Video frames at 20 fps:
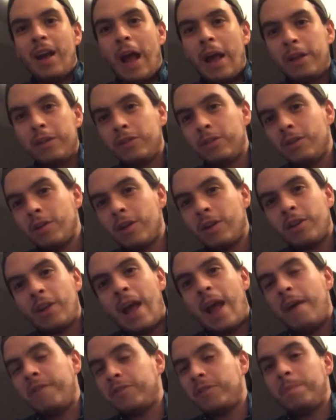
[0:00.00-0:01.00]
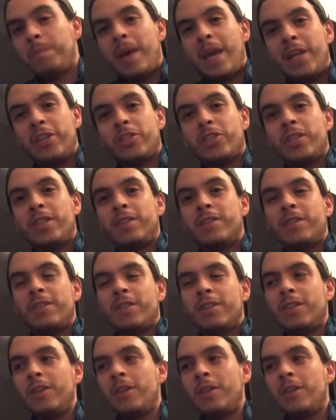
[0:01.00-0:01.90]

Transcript: I just learned to have some patience.